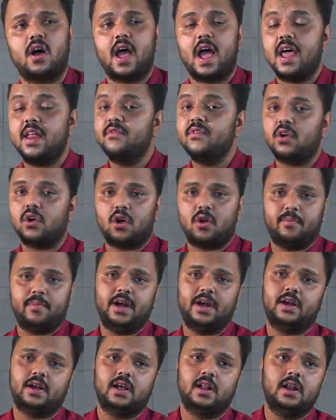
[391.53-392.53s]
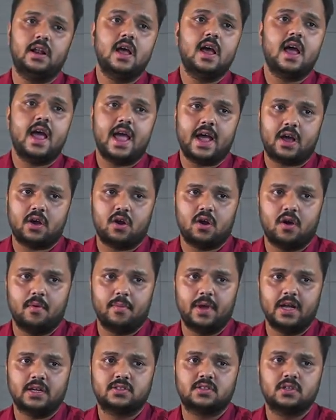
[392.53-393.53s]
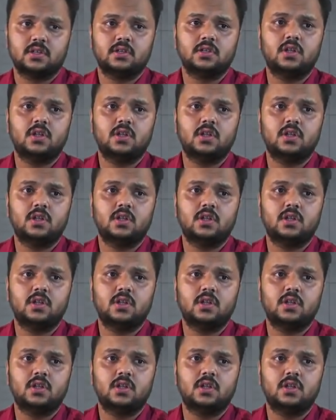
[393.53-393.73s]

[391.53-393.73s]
environmental economics.